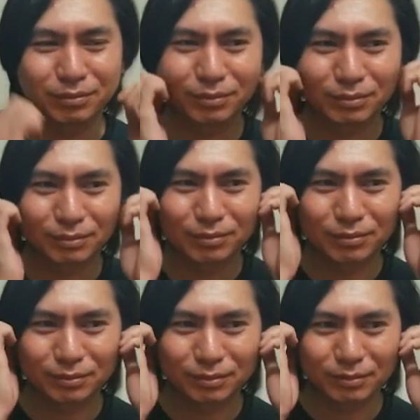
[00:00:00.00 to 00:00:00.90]

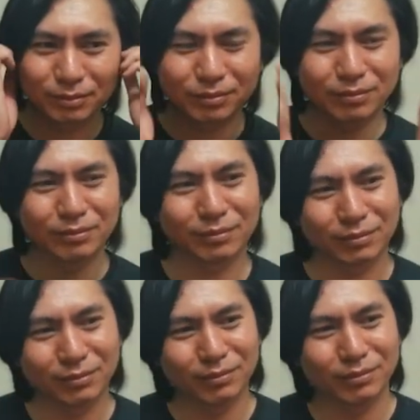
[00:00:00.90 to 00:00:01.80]

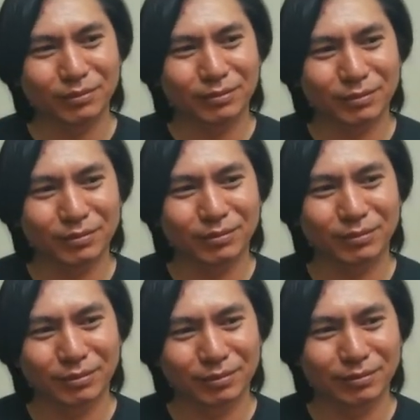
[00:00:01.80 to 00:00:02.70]

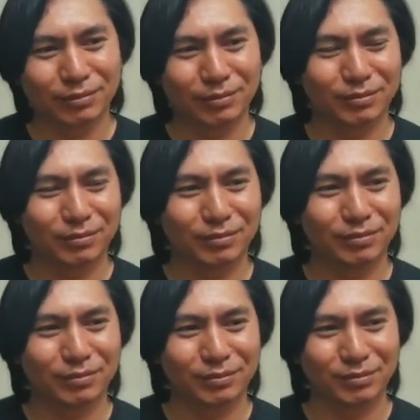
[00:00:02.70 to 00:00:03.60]

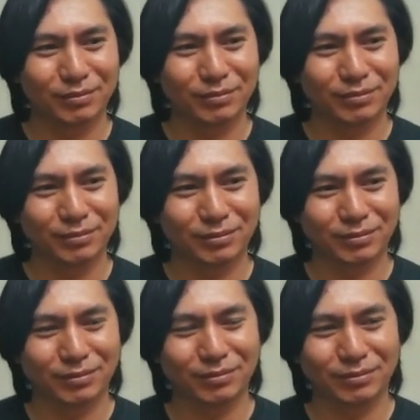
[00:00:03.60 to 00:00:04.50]

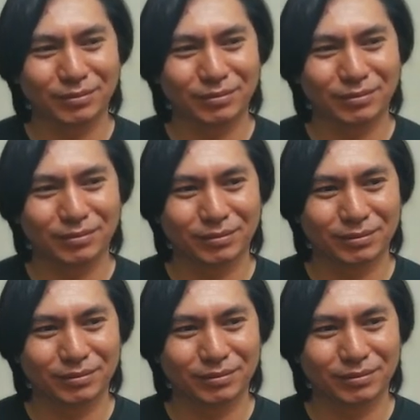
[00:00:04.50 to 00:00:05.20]
(not speaking)